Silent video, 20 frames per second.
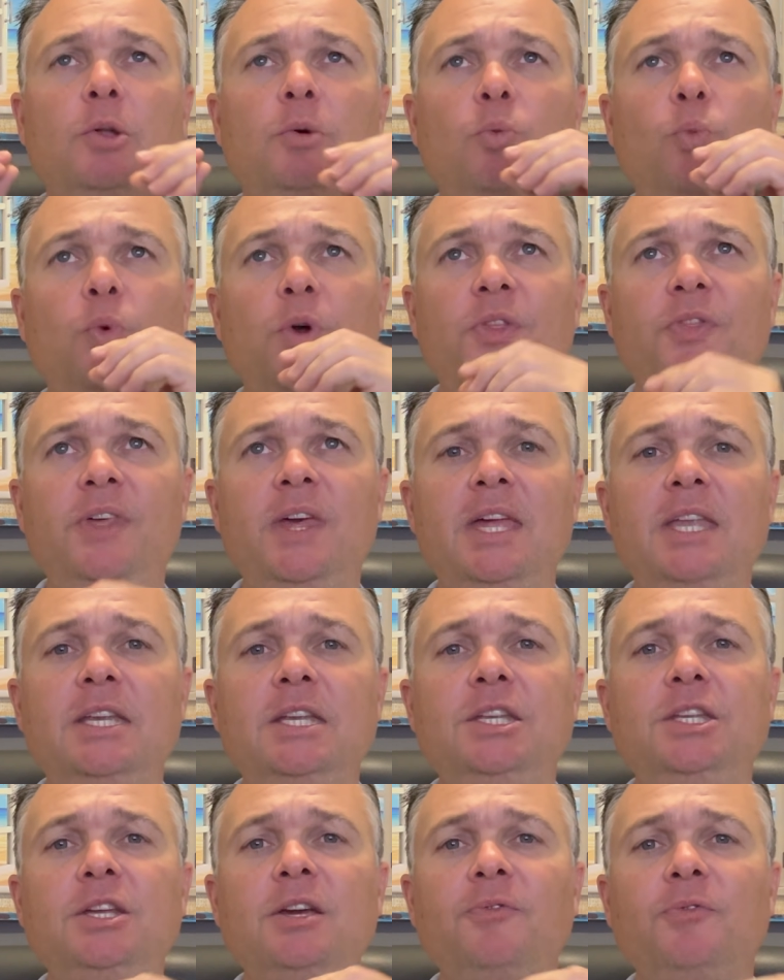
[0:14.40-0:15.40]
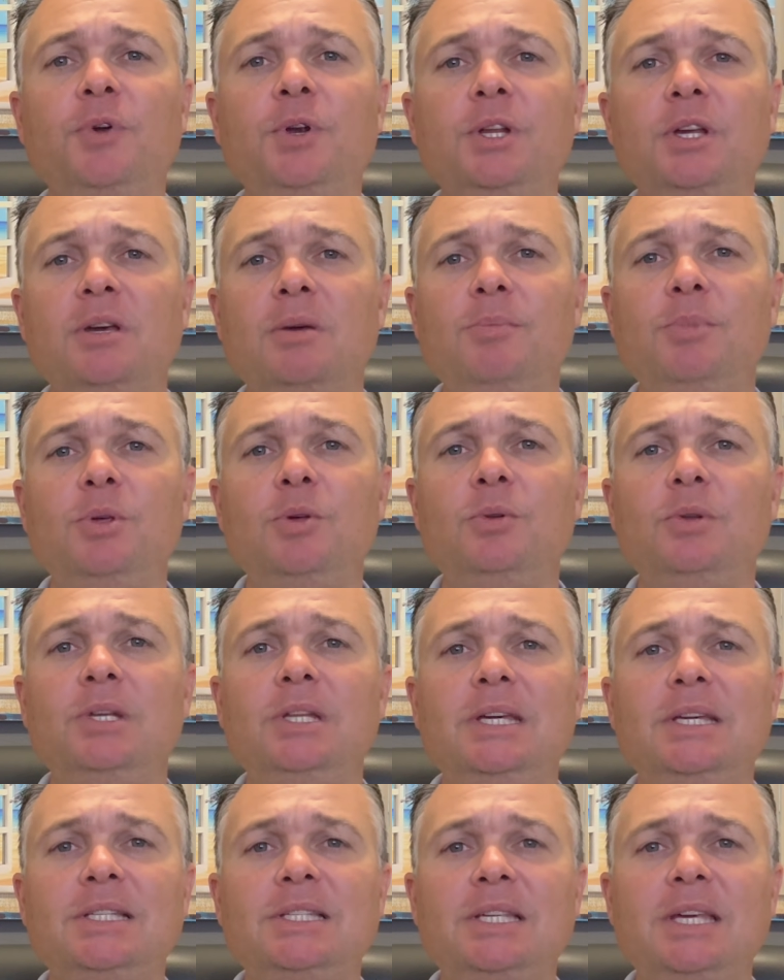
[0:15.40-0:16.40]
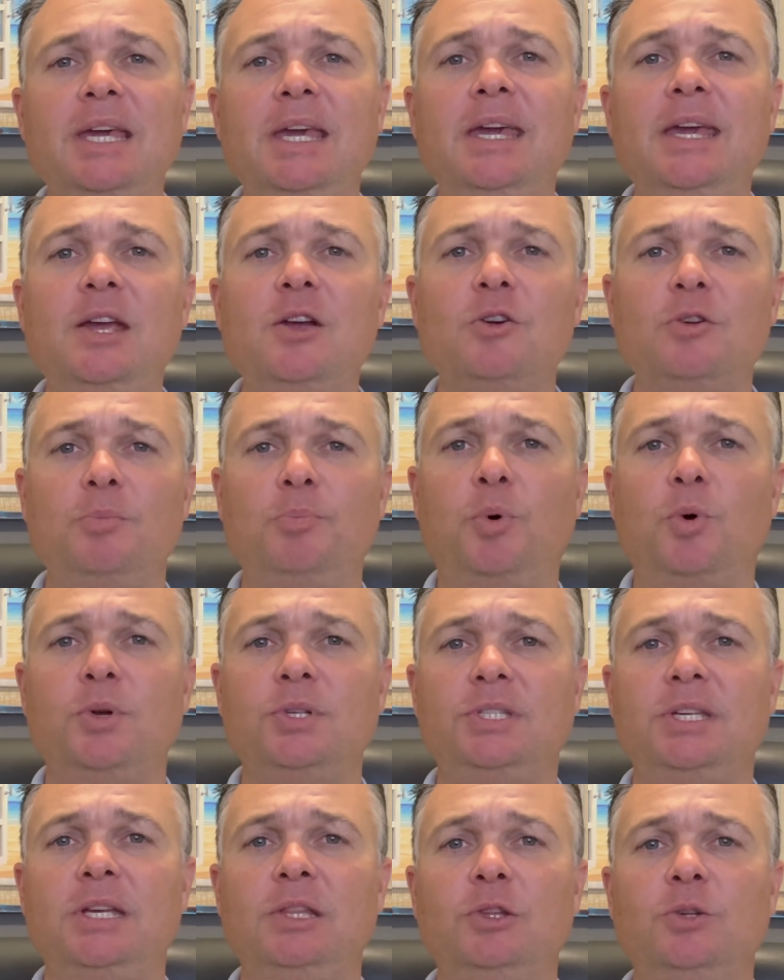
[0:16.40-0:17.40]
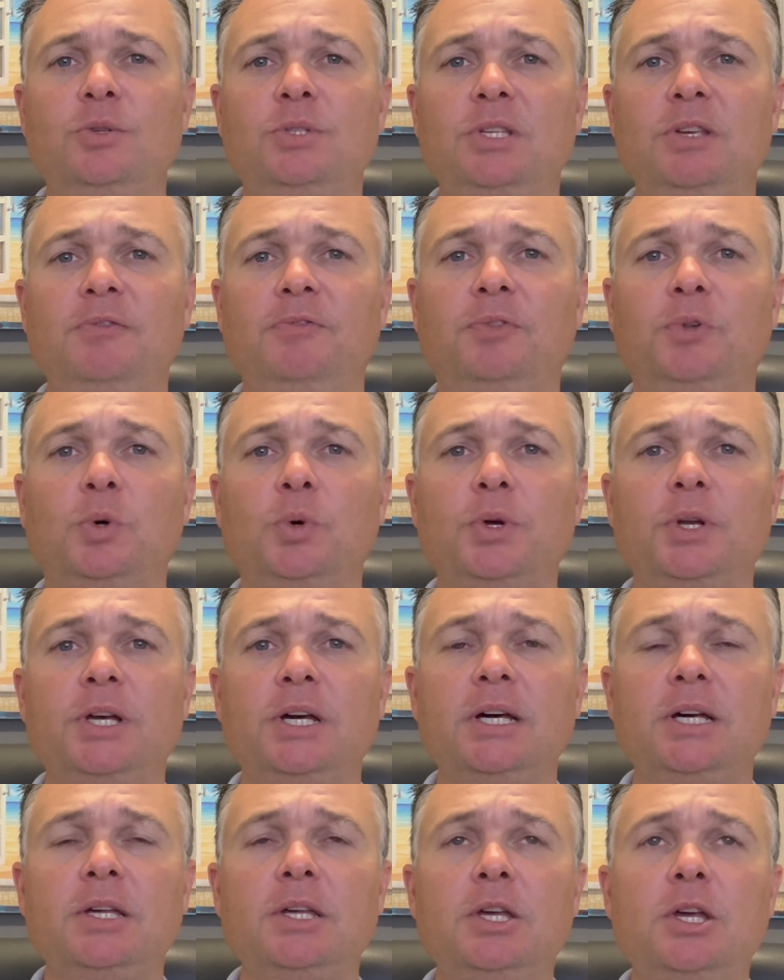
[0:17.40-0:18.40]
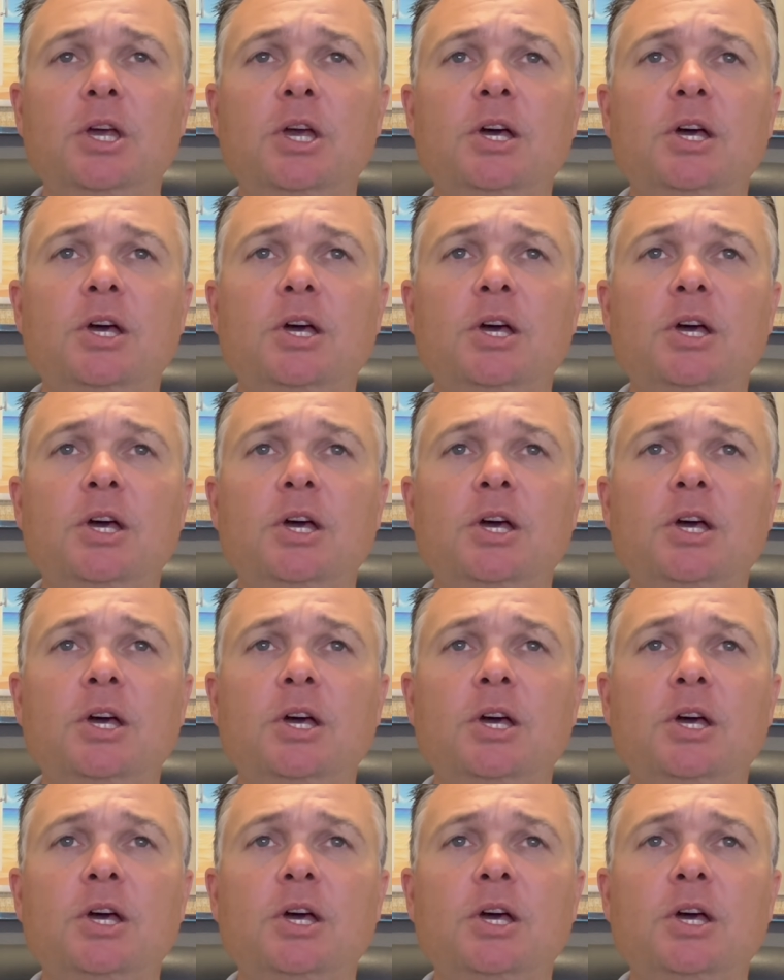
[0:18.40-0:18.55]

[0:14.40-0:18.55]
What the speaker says: within different communities here in Port St. Lucie, Florida.